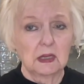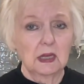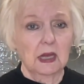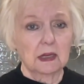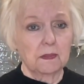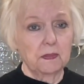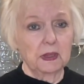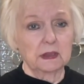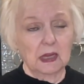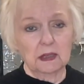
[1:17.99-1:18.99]
Had I
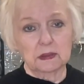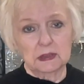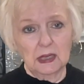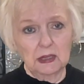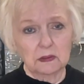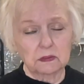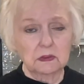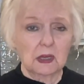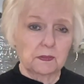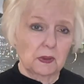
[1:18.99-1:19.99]
been out of town,
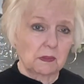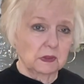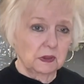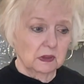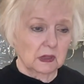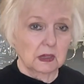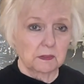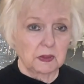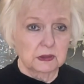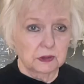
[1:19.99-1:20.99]
I probably could have got a
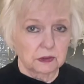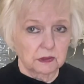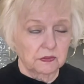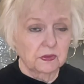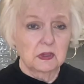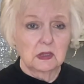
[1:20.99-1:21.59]
mixture of